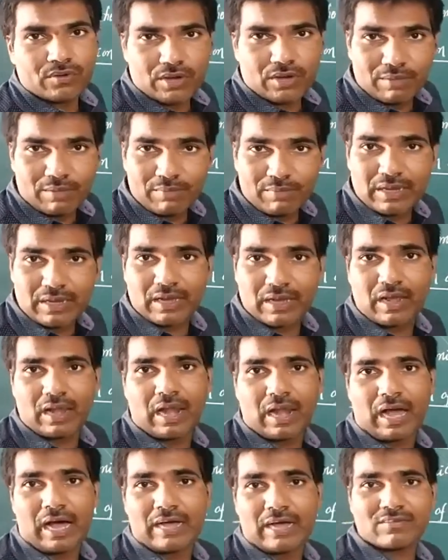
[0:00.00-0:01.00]
chemical
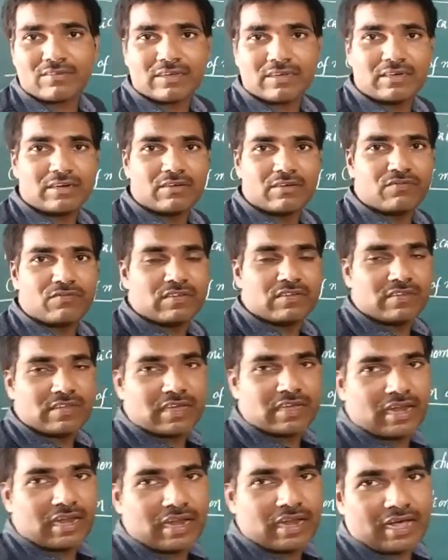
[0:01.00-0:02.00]
laws and the
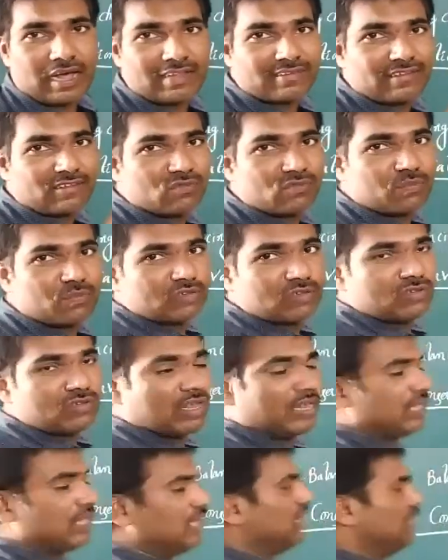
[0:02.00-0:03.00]
physical laws,
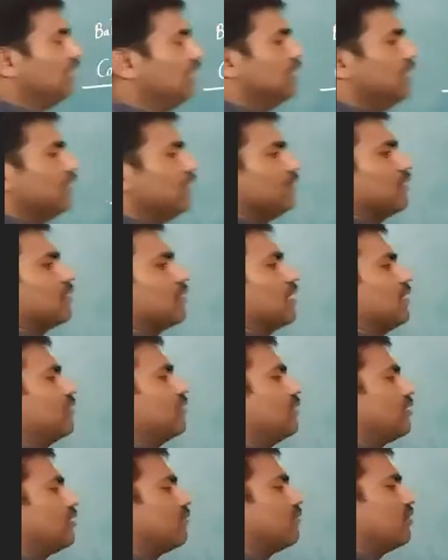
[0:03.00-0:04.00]
especially the
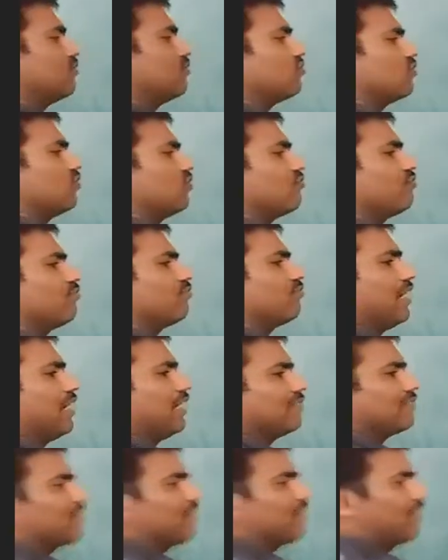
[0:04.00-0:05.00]
conservation of
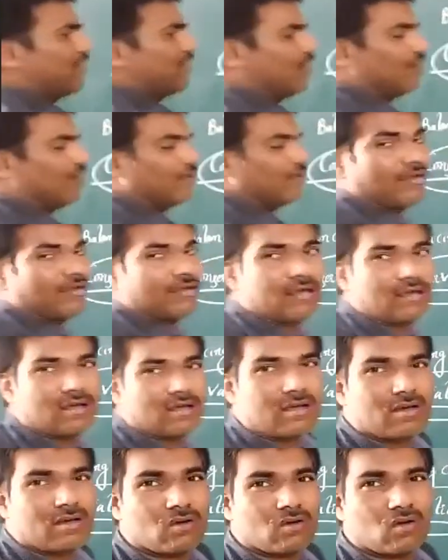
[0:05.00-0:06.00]
mass law.
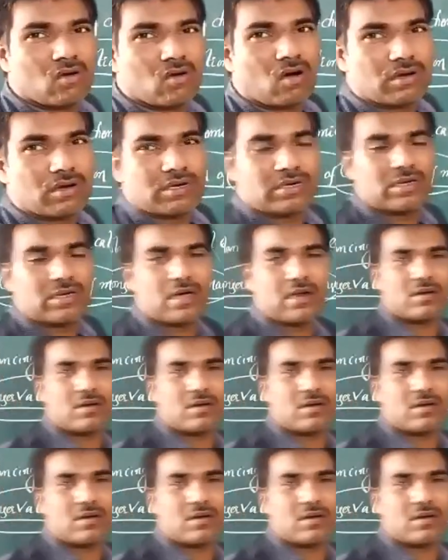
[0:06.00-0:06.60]
Got it?